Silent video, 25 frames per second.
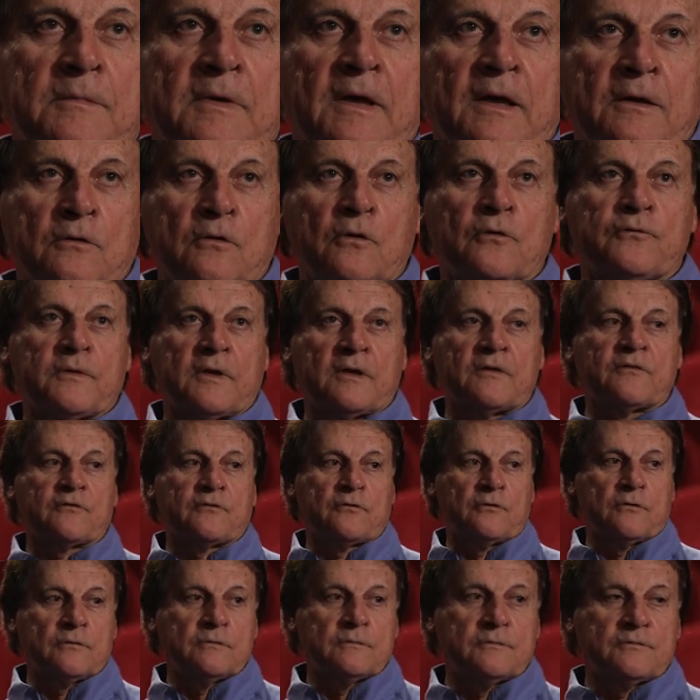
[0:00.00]
I know that that's
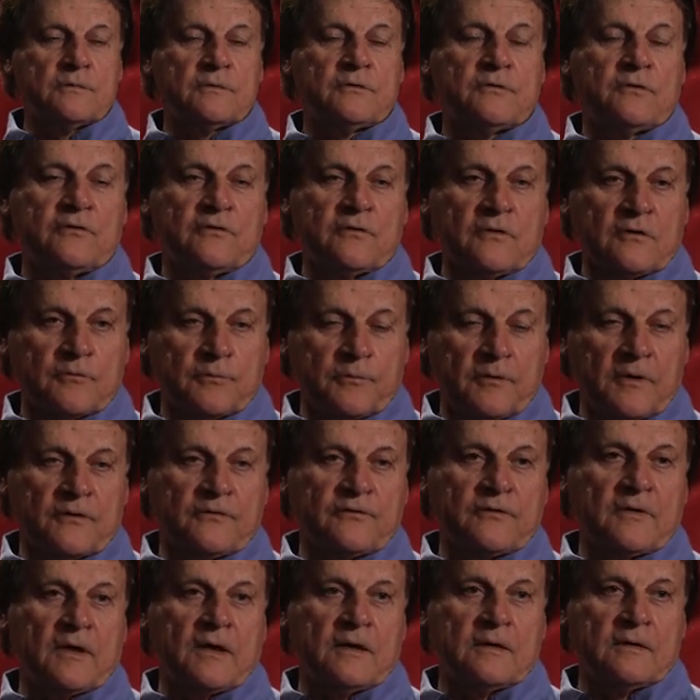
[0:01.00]
true. She's
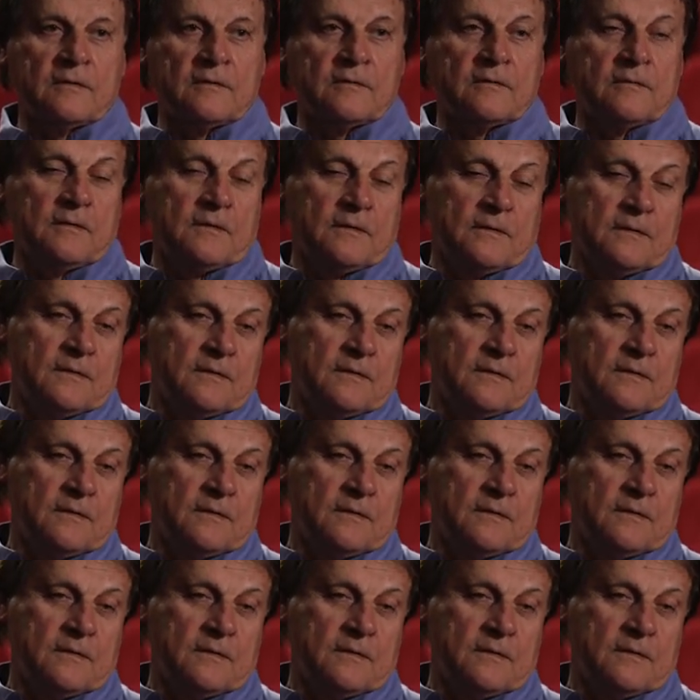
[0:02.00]
expressed that, and